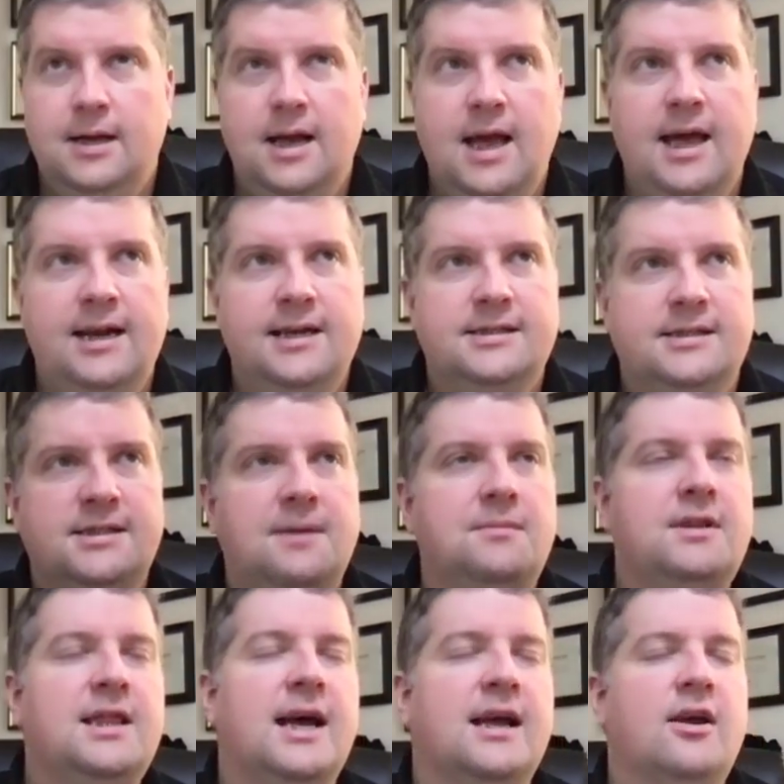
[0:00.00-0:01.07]
it is
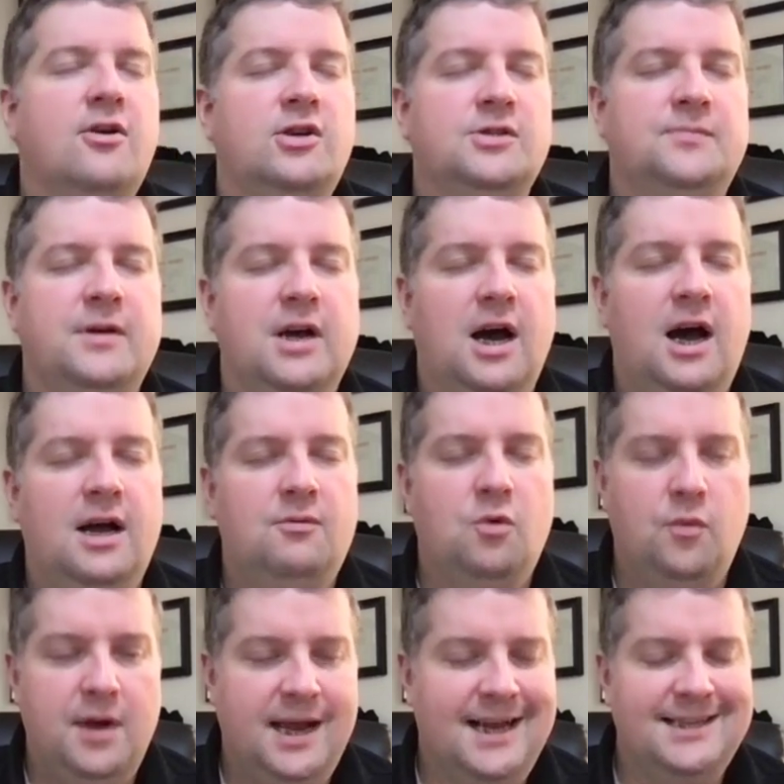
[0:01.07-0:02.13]
something that goes beyond
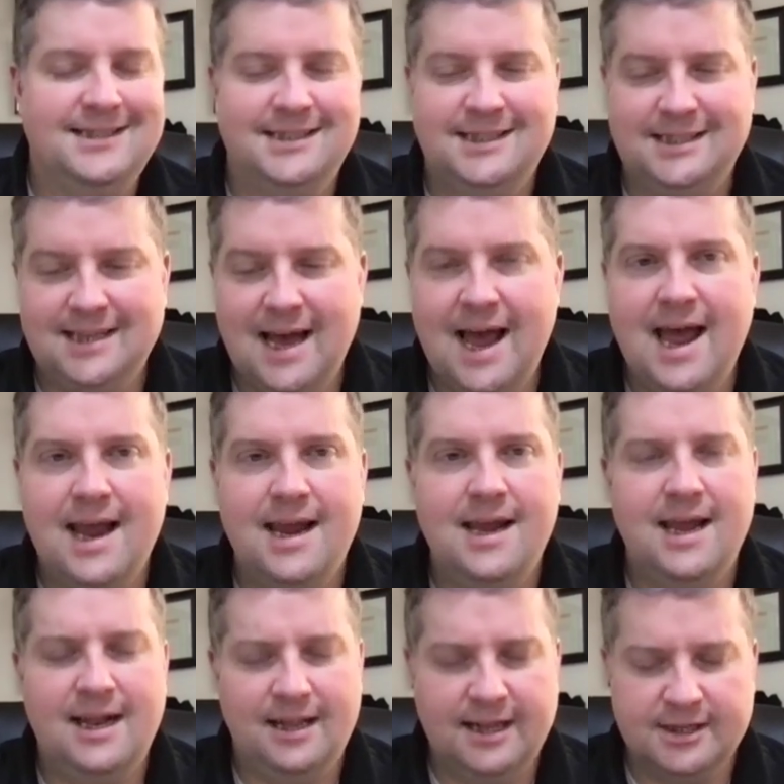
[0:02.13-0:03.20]
what we can say
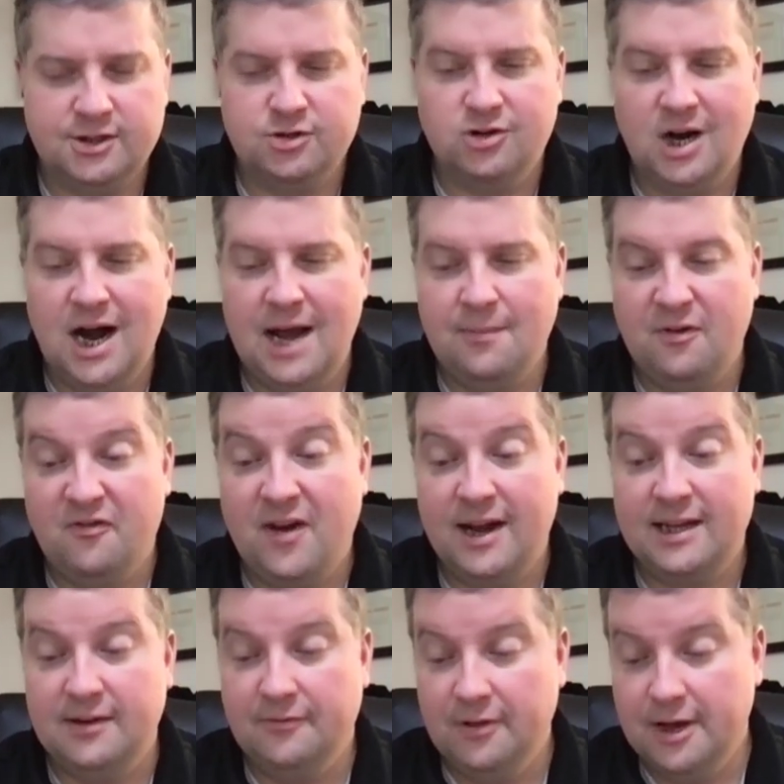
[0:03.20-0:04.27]
and describe
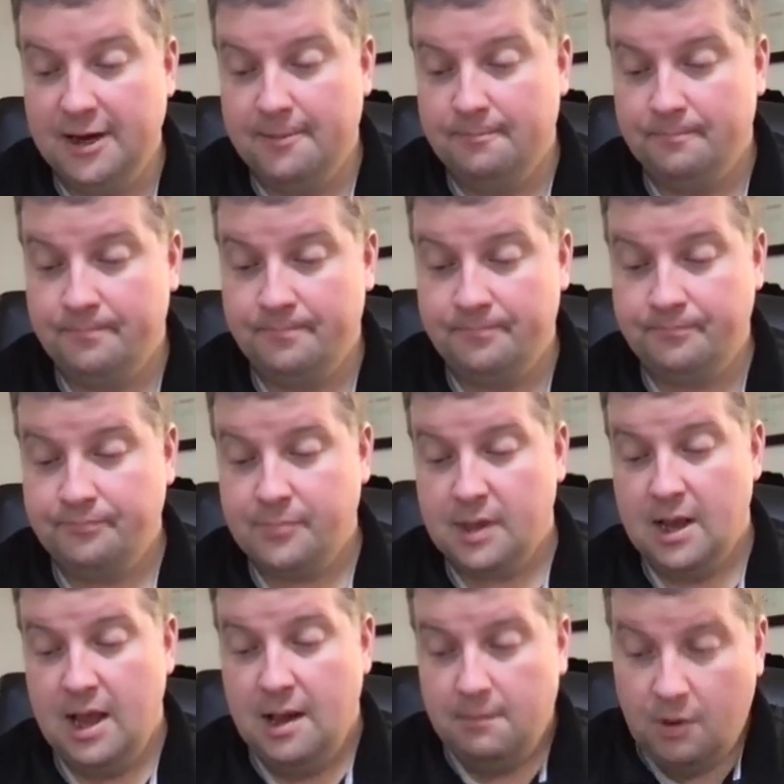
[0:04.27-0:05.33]
effectively.
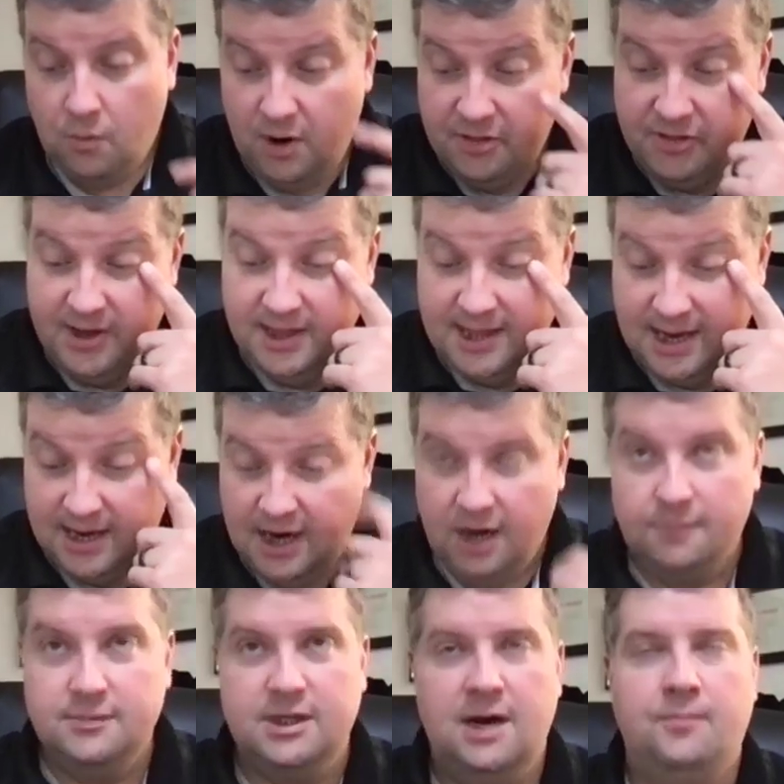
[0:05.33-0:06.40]
But one thing that
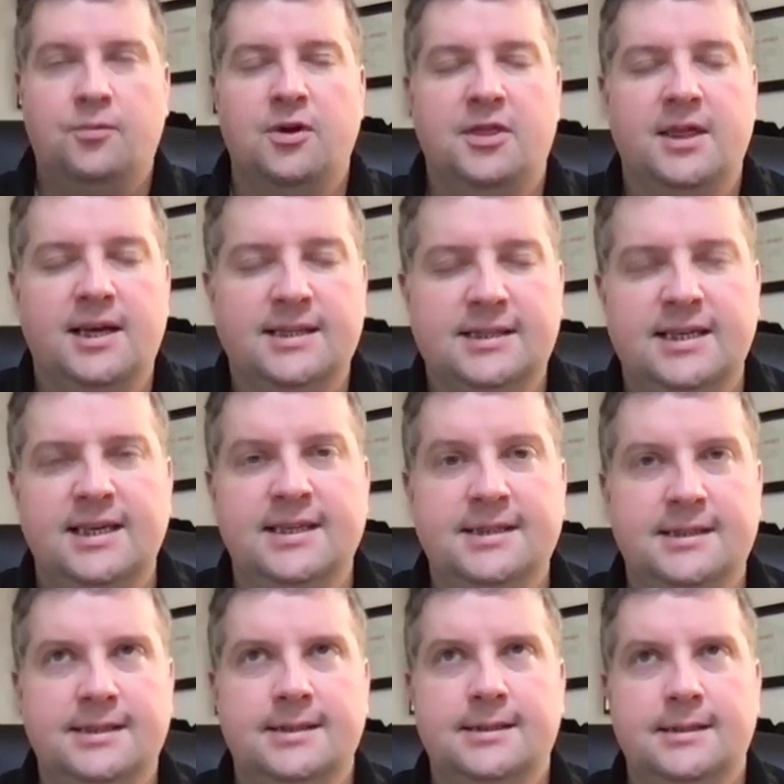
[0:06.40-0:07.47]
comes up with this
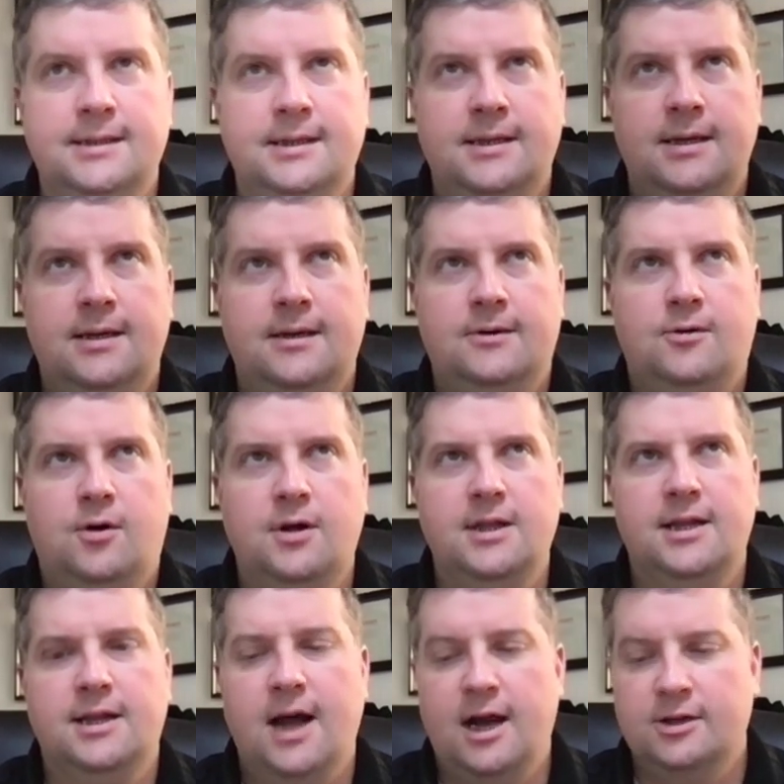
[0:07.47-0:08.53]
is on the
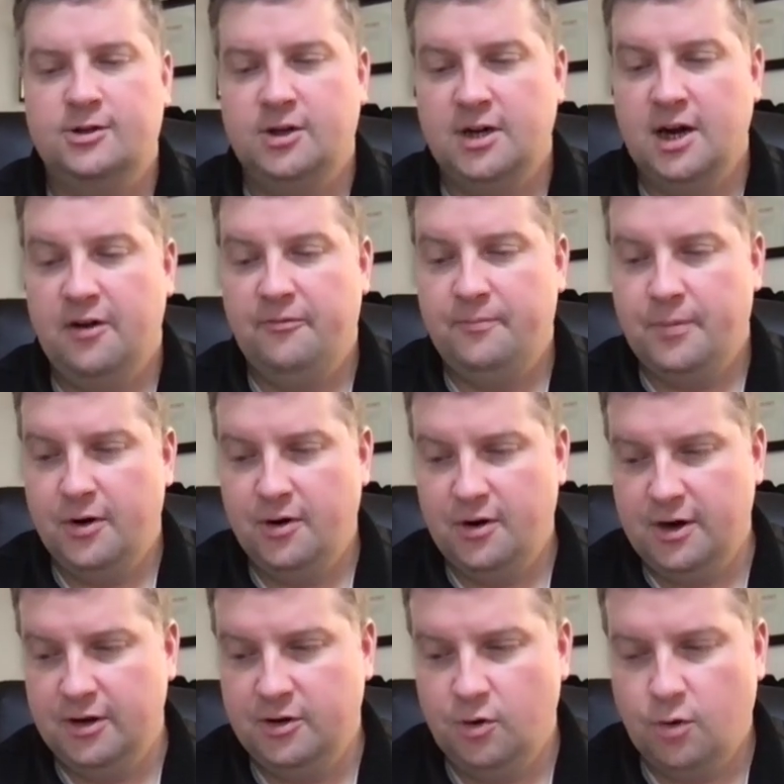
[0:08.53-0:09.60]
doctrine of
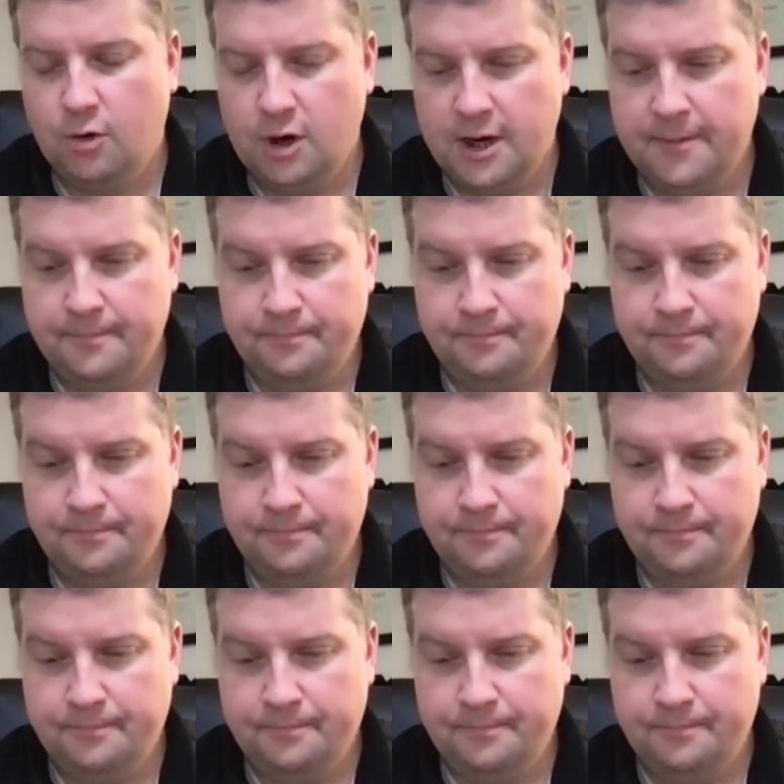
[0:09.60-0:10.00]
purgatory.